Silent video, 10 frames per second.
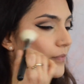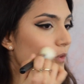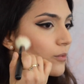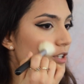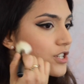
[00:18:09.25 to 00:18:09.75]

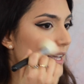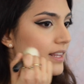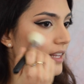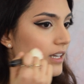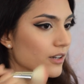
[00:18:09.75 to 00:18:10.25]
Which I
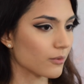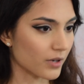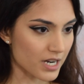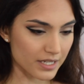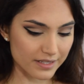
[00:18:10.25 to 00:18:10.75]
think
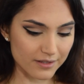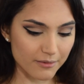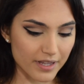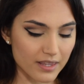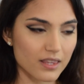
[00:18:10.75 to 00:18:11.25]
works
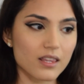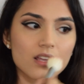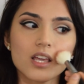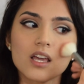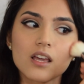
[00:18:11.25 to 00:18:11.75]
with
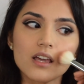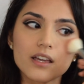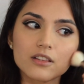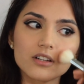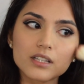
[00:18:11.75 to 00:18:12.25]
a
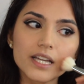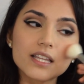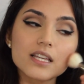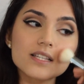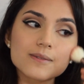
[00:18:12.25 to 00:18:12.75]
look like
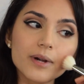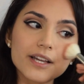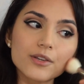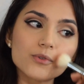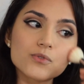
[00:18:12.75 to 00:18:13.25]
this, where I
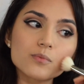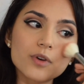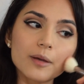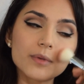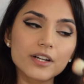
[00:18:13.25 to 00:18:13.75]
used
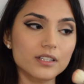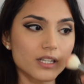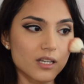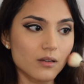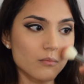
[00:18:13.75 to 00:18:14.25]

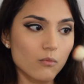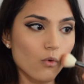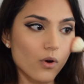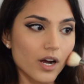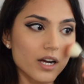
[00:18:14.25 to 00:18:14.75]
primarily
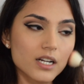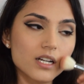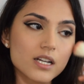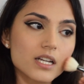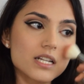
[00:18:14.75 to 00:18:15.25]
more
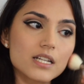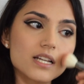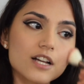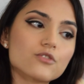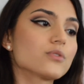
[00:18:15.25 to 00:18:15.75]

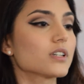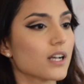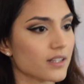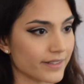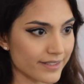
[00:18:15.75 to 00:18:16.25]
natural
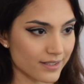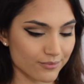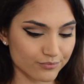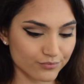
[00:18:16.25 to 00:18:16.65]
colors.